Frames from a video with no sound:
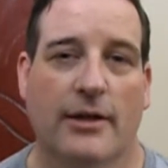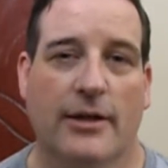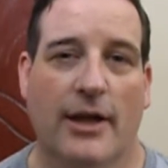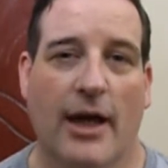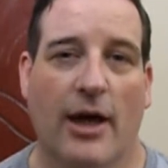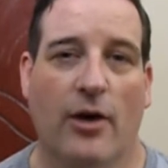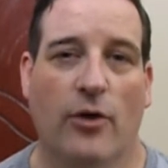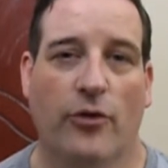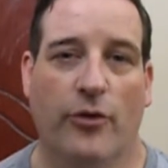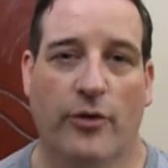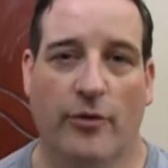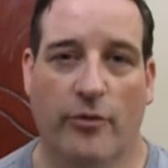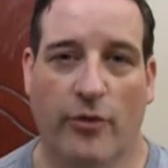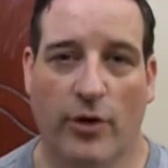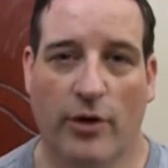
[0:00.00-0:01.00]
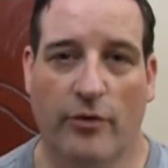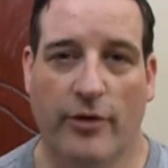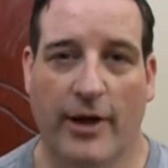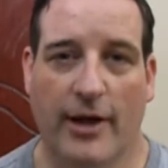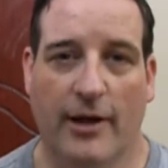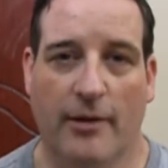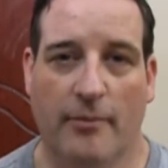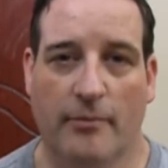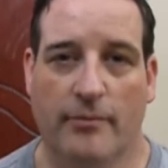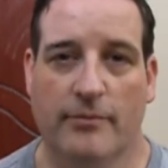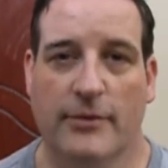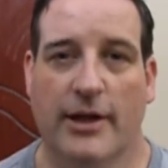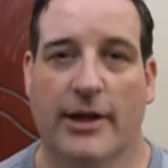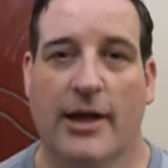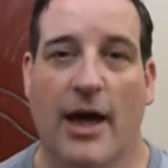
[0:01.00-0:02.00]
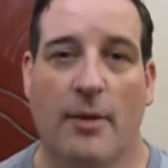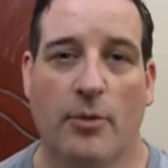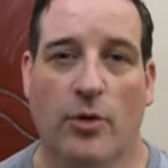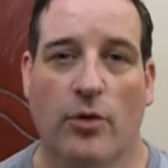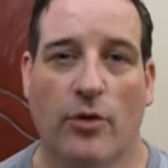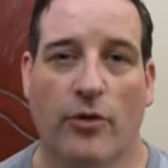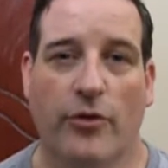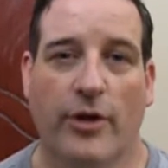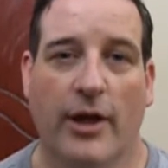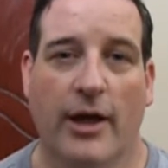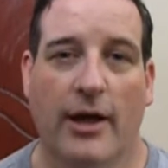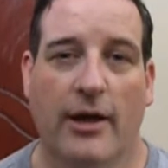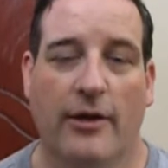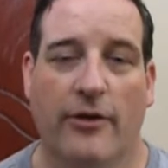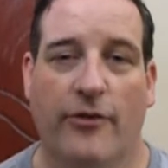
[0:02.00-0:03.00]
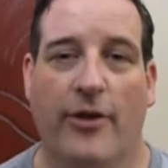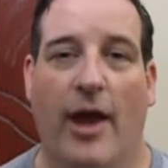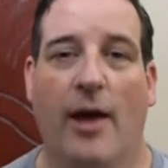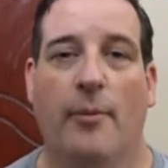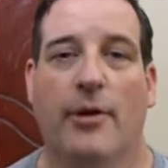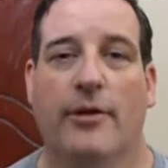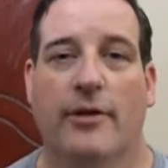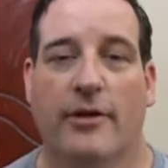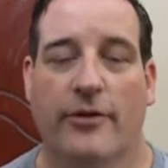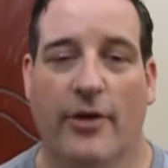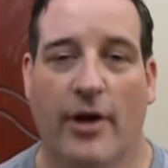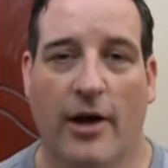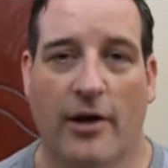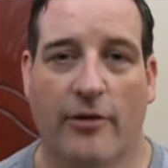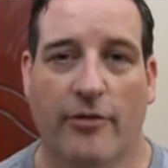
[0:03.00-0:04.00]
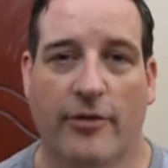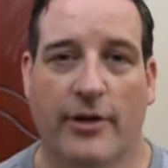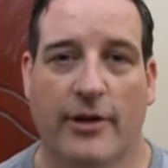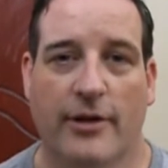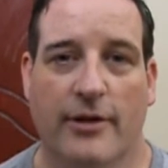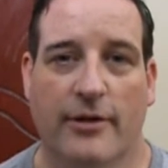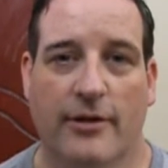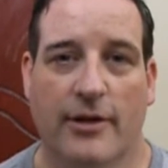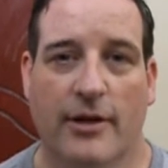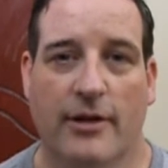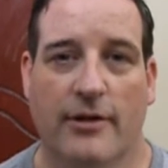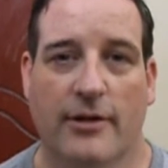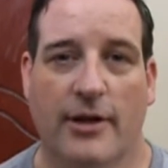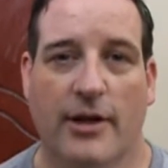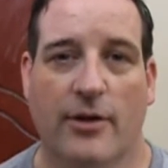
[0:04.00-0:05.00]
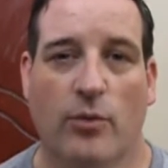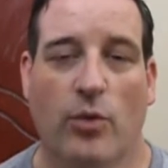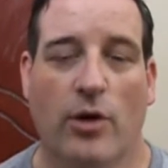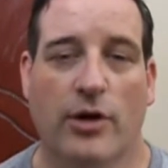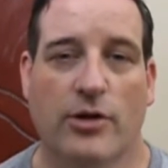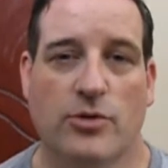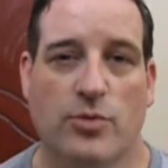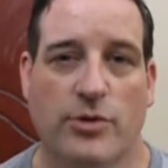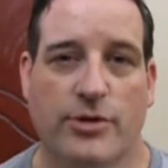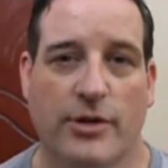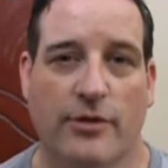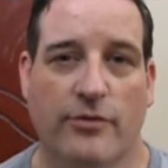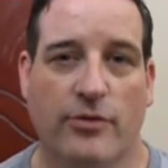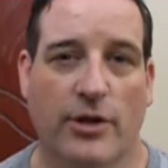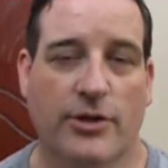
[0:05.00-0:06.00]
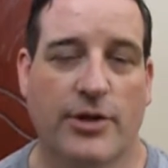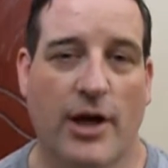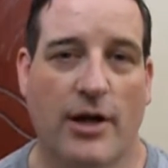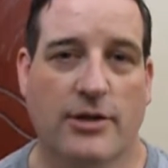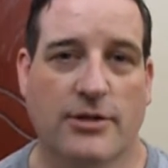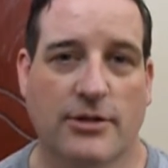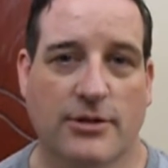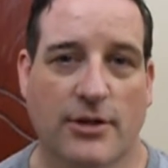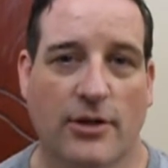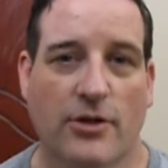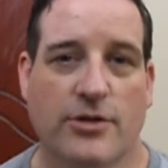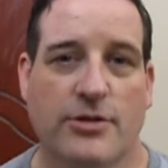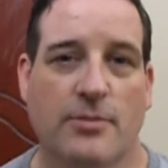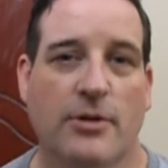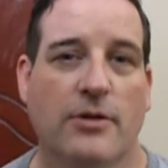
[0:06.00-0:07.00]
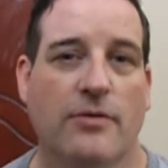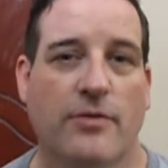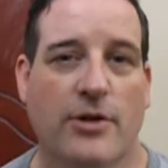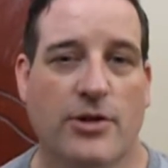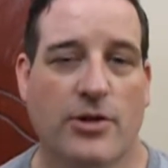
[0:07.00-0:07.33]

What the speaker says: cows, so they're full of chemicals. Salmon is often in waters which are full of toxins, although some of the fish